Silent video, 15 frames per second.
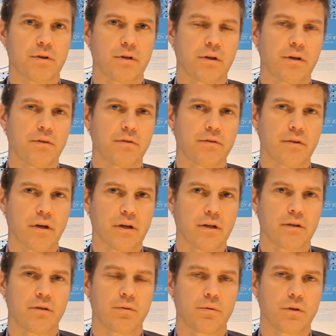is tied
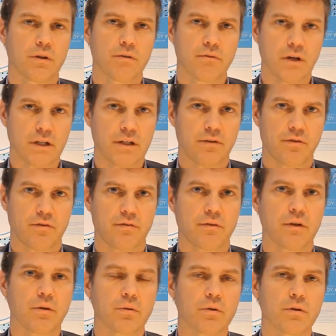to a device
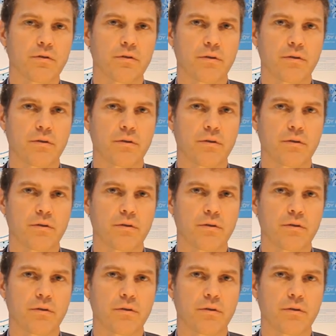in order so